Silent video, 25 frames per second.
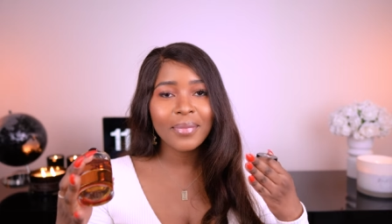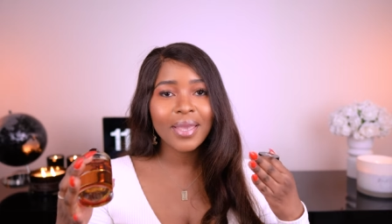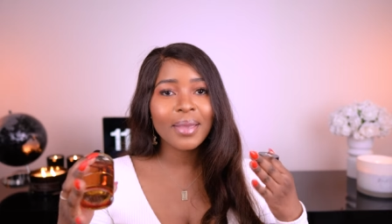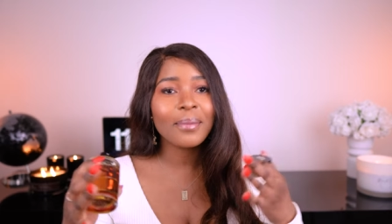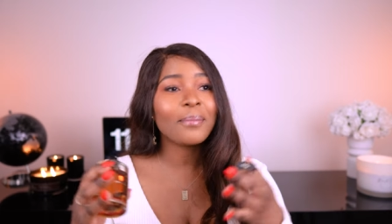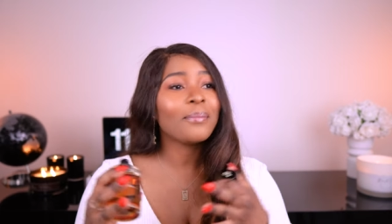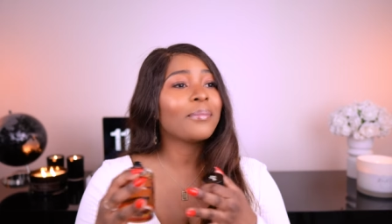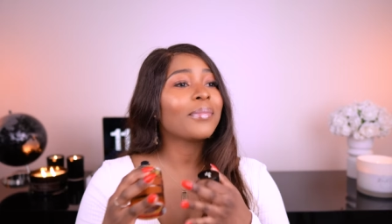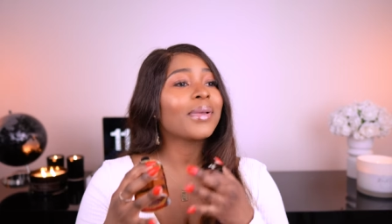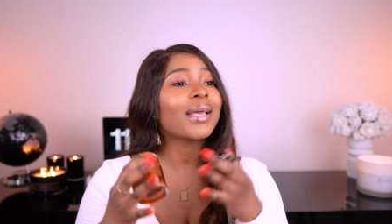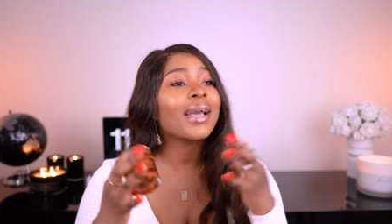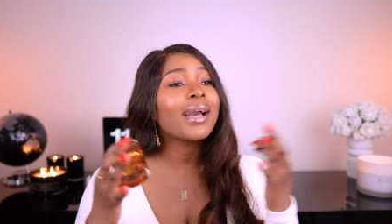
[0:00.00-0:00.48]

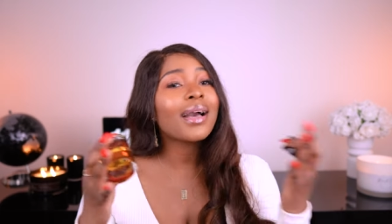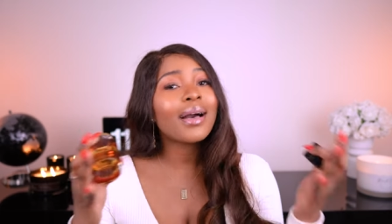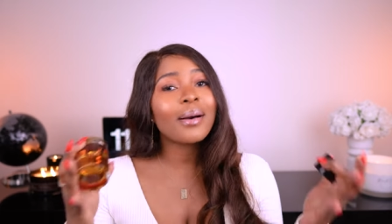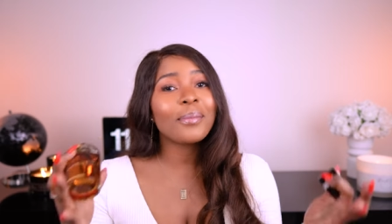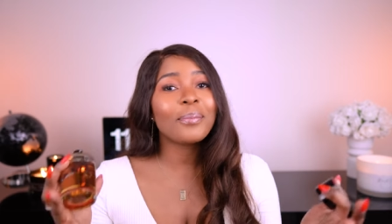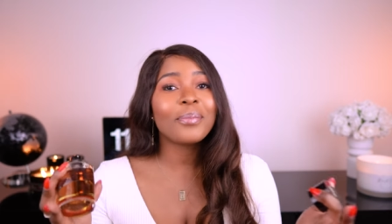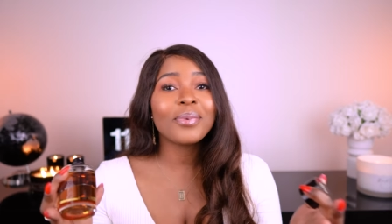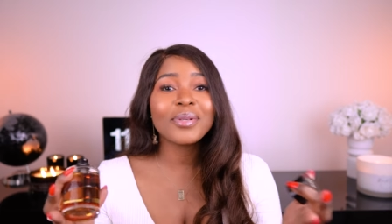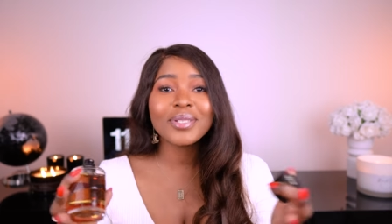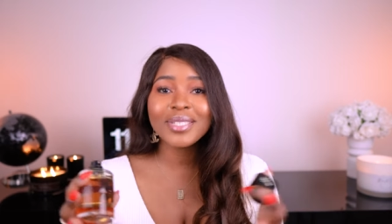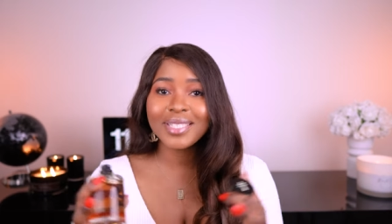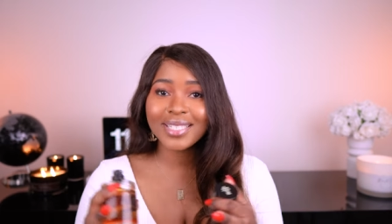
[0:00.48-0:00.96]
a
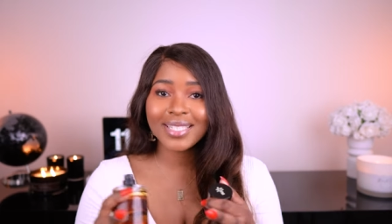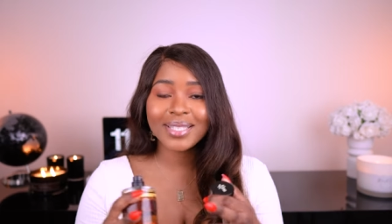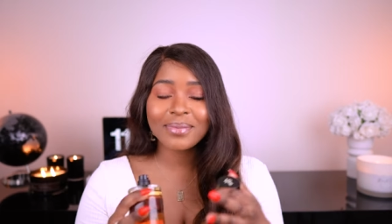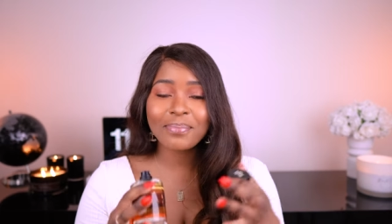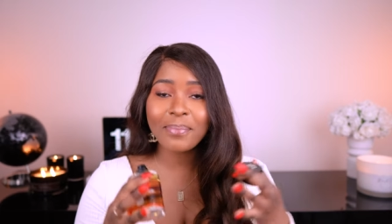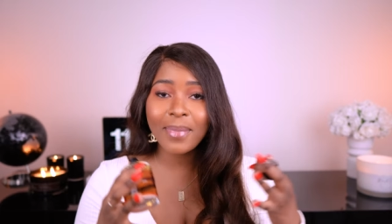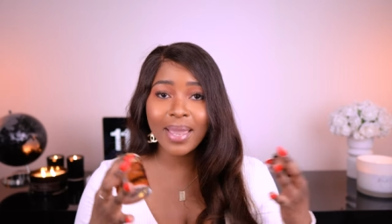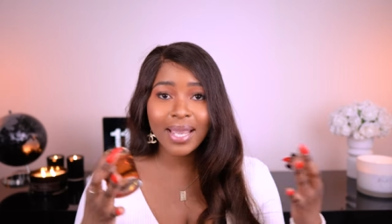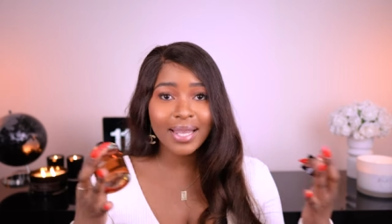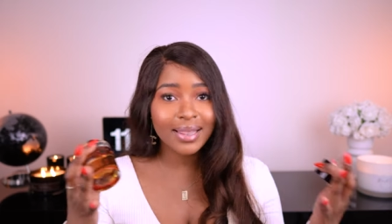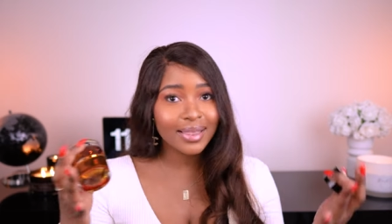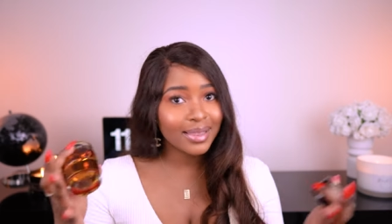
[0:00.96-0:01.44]
couple
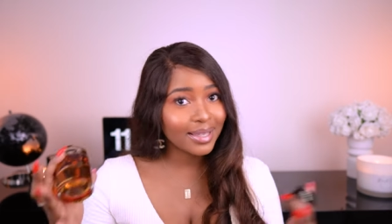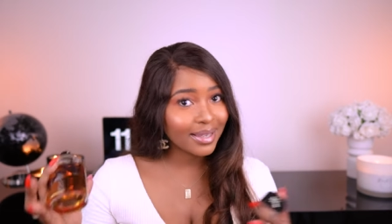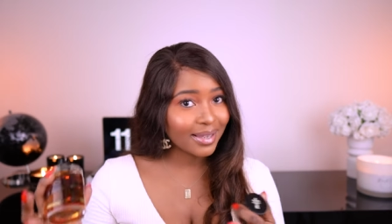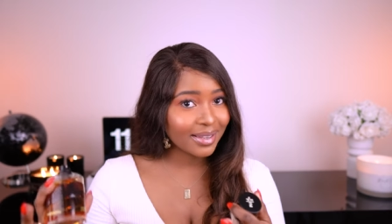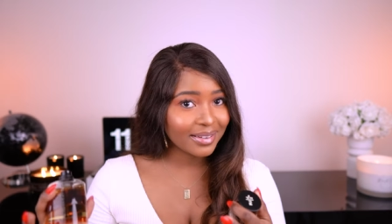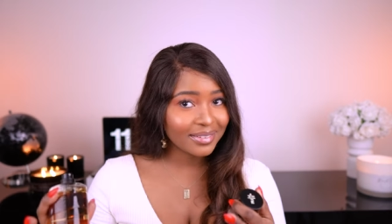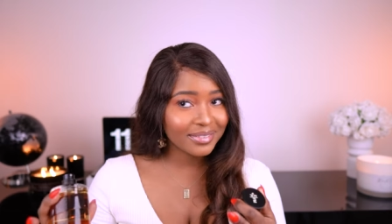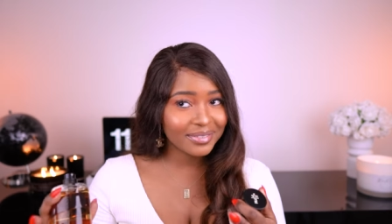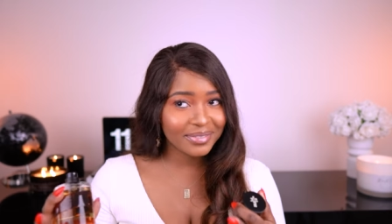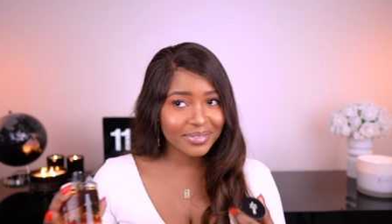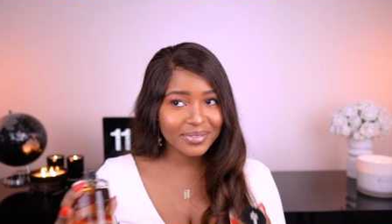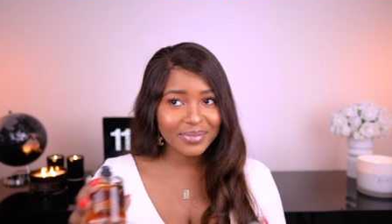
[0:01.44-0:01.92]
just made
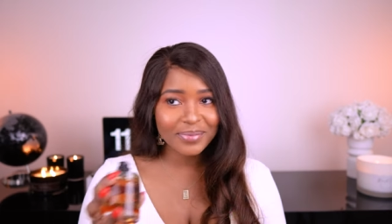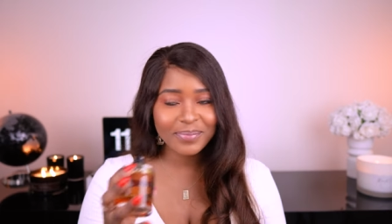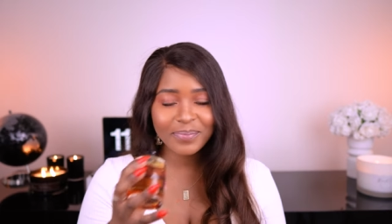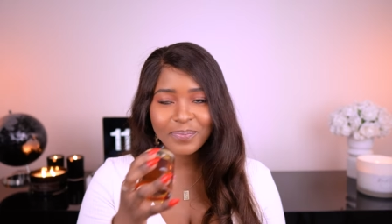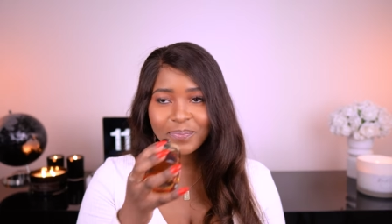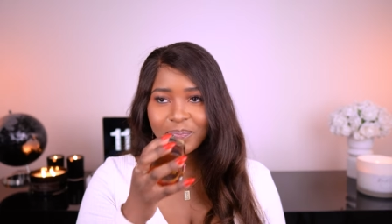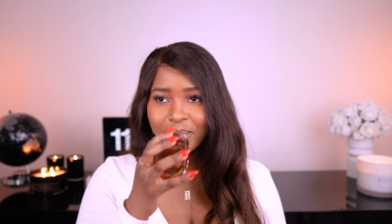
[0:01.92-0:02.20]
love.